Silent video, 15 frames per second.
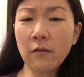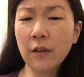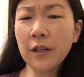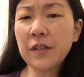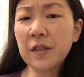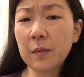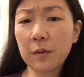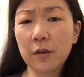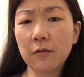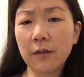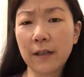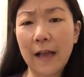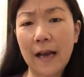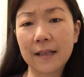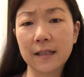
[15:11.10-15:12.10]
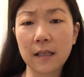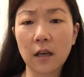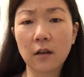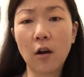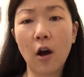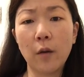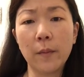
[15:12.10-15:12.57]
really super relaxing
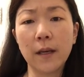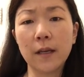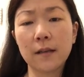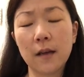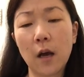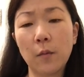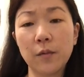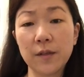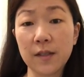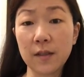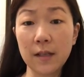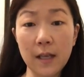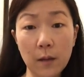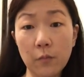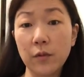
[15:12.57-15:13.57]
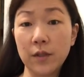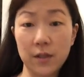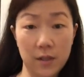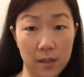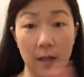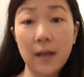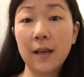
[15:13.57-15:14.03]
and calming and to help with sleep,
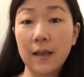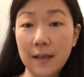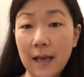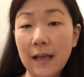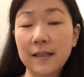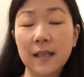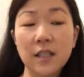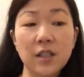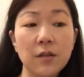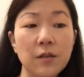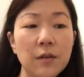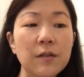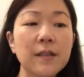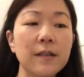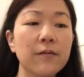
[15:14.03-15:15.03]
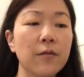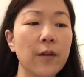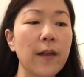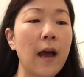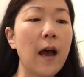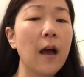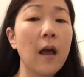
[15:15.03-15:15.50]
which yes, I do use it for
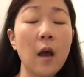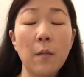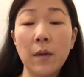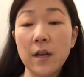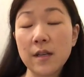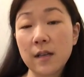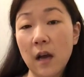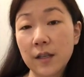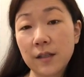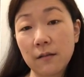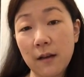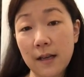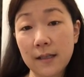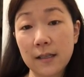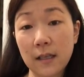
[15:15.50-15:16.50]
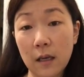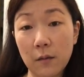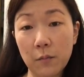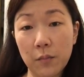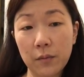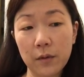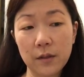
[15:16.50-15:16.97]
that, but it also has
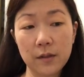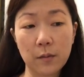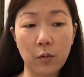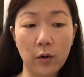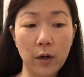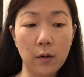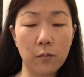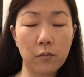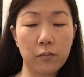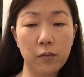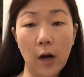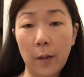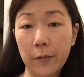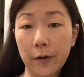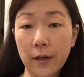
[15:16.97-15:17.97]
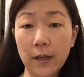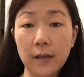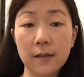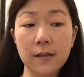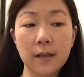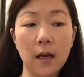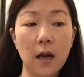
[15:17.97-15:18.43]
skin supporting
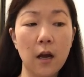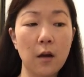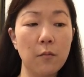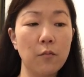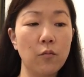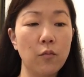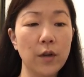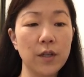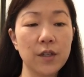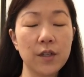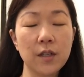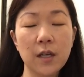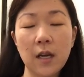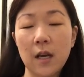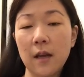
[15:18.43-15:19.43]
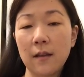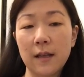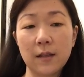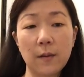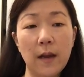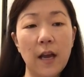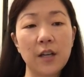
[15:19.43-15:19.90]
properties, um, which
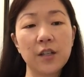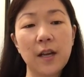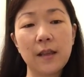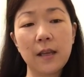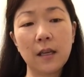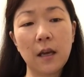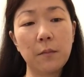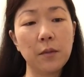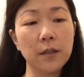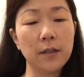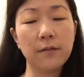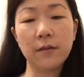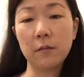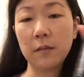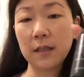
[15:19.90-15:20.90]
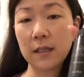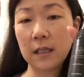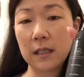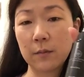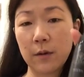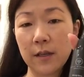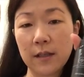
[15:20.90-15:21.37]
that's why actually I think I believe the
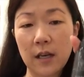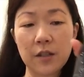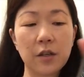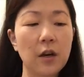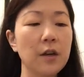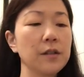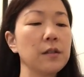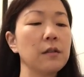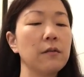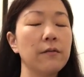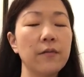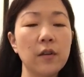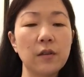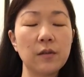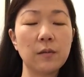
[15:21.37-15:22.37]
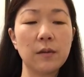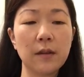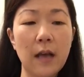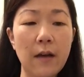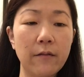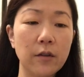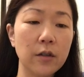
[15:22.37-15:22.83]
misting spray is actually also infused
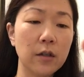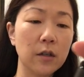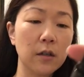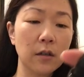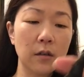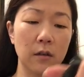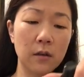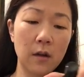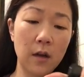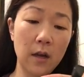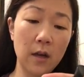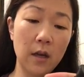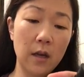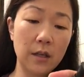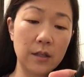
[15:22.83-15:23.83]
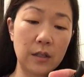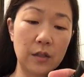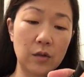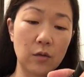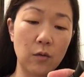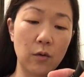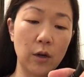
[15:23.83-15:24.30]
with lavender
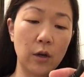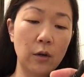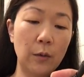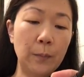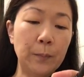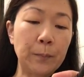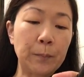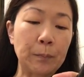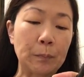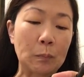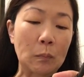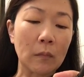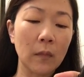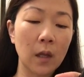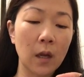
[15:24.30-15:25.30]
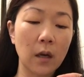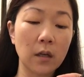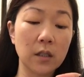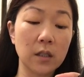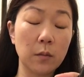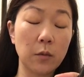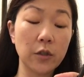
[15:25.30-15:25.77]
essential oil. I
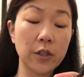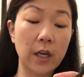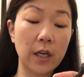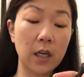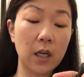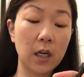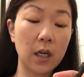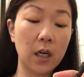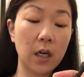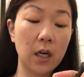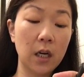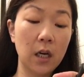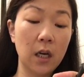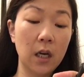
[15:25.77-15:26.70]
can double check here.